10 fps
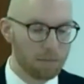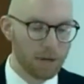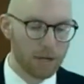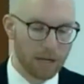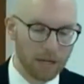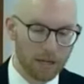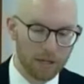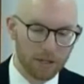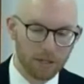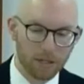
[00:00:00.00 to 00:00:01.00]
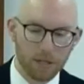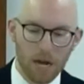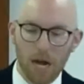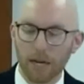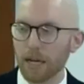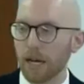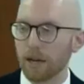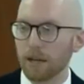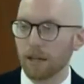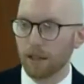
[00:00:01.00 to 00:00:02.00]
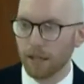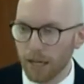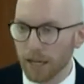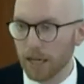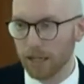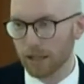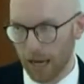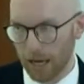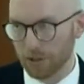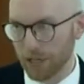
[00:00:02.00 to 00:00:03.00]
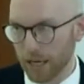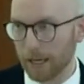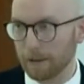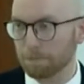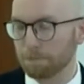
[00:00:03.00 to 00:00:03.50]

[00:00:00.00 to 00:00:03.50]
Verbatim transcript: but it is not yet the last day.